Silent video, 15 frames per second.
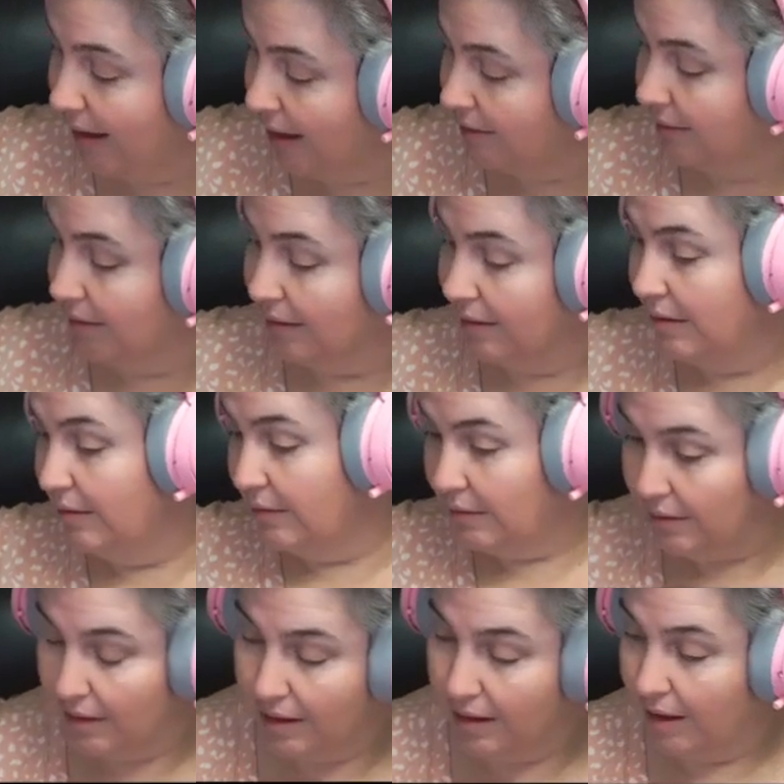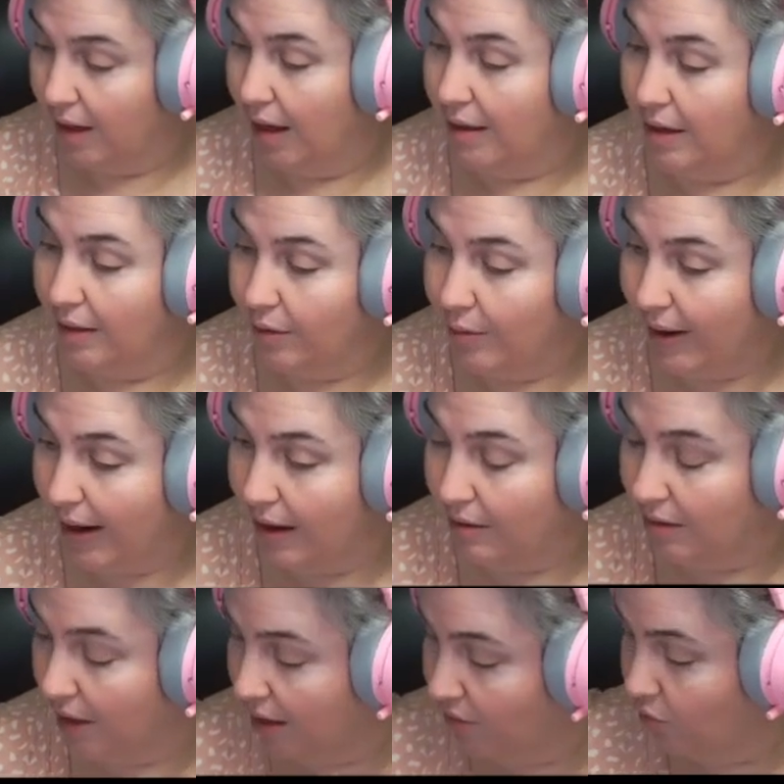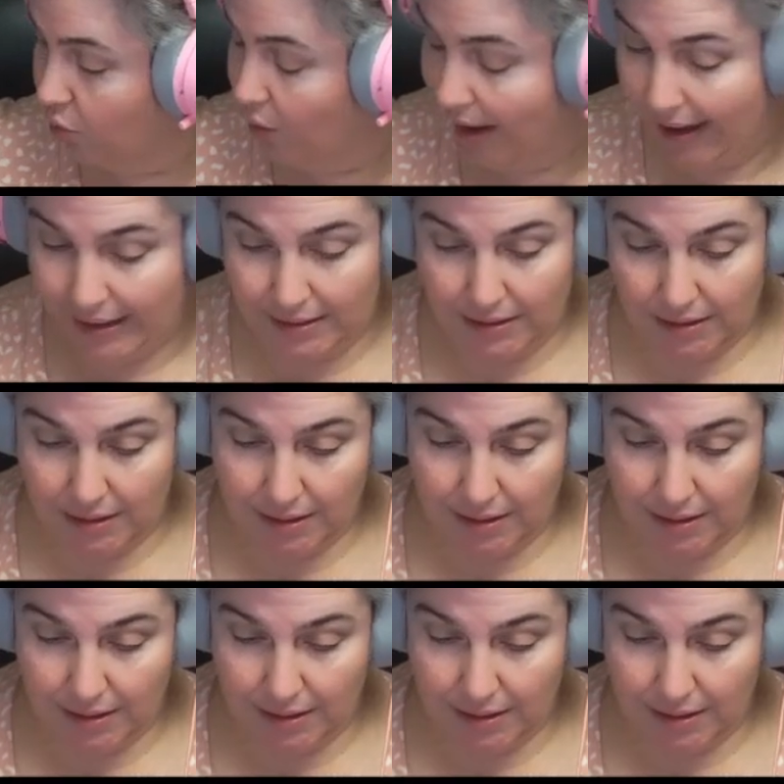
another round of wet.